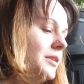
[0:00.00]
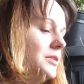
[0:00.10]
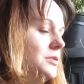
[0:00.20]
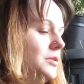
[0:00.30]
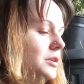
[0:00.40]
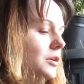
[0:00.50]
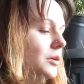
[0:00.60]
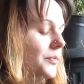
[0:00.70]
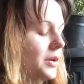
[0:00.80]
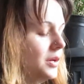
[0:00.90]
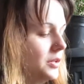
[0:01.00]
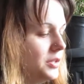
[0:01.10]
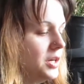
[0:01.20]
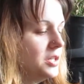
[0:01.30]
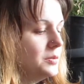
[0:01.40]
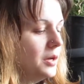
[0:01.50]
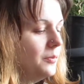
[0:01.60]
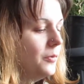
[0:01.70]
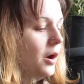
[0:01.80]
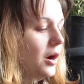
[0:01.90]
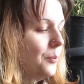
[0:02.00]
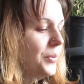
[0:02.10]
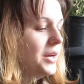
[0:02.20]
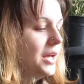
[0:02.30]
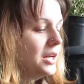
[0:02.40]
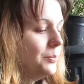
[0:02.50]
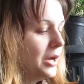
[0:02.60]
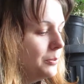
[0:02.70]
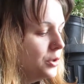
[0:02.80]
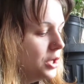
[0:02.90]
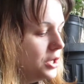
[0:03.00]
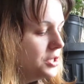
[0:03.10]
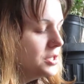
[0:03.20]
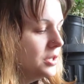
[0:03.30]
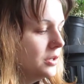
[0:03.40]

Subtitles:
So there you go. There's hot banana peppers,